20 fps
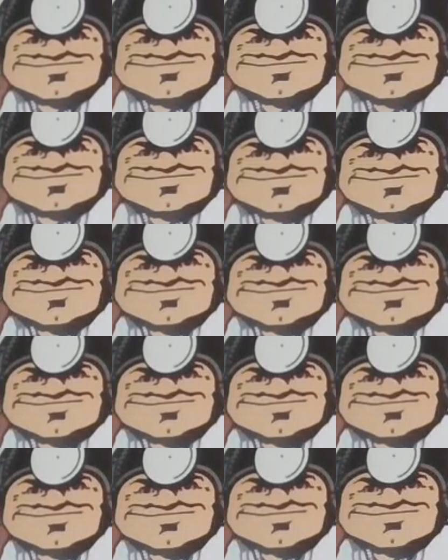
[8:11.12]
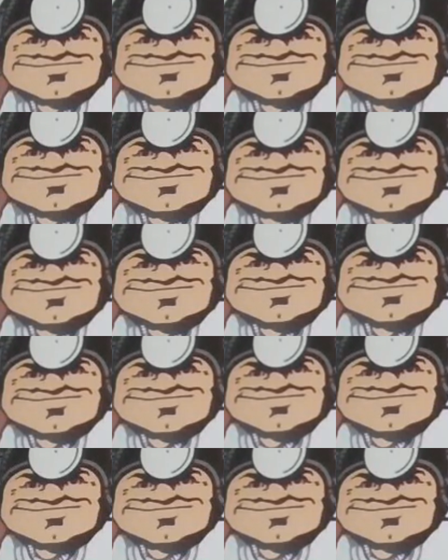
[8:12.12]

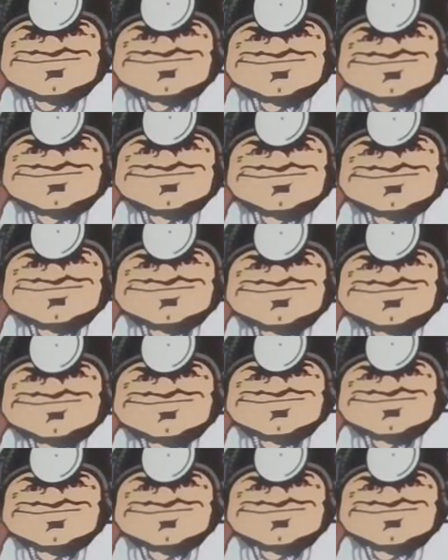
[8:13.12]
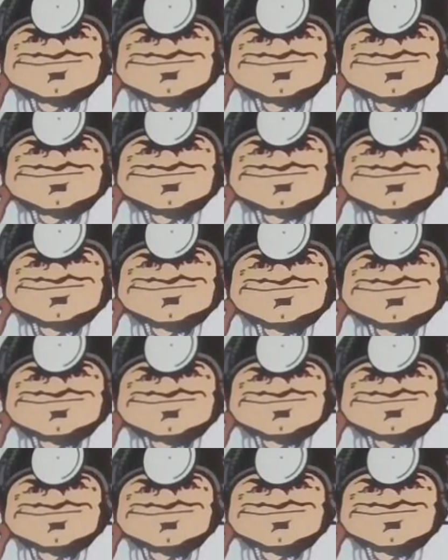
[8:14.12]

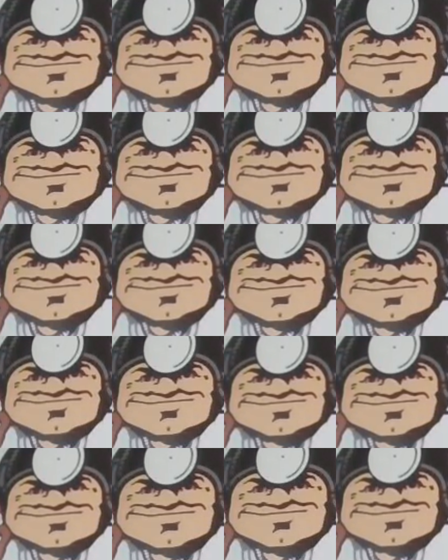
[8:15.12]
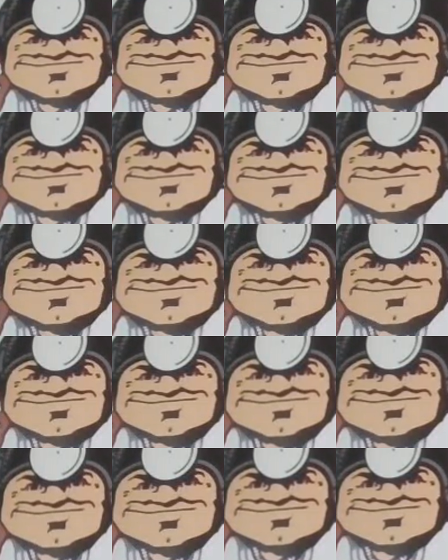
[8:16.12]

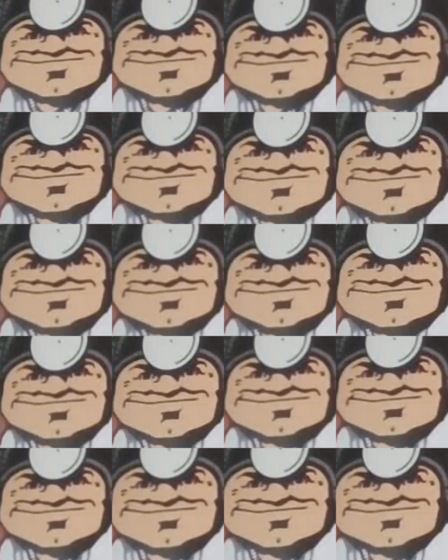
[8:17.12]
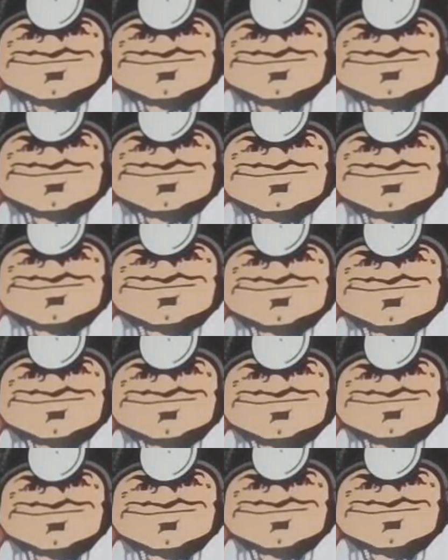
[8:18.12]
(silent)